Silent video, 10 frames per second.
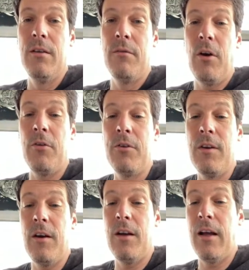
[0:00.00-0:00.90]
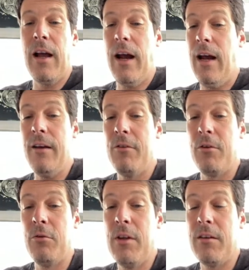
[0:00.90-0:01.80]
And uh, I have a
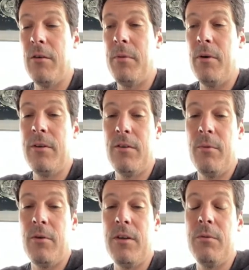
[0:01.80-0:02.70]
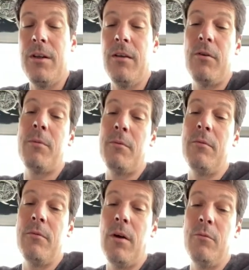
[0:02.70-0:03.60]
good example. This morning, we developed a,
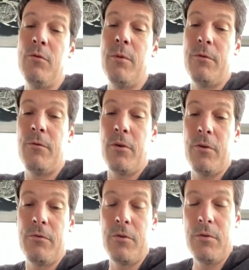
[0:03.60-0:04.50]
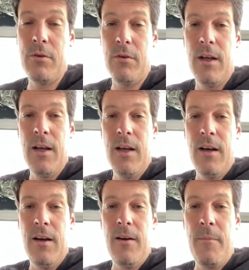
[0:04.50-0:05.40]
a movement for the future.
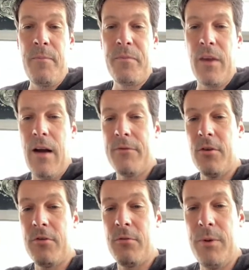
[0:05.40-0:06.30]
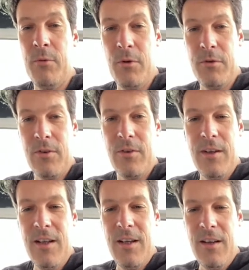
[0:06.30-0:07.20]
Um, after three months
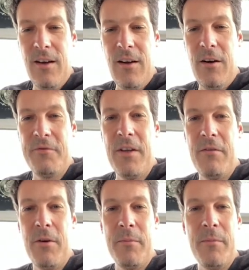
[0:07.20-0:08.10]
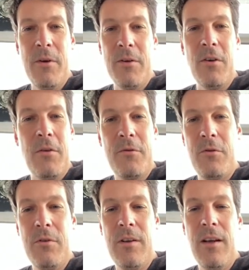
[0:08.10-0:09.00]
of development of
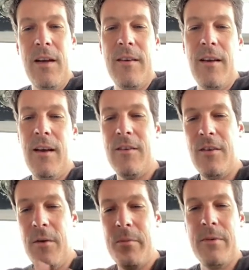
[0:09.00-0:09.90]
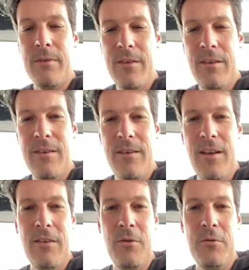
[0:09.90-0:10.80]
study, I say, stop,
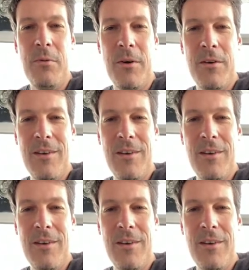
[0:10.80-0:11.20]
that don't work.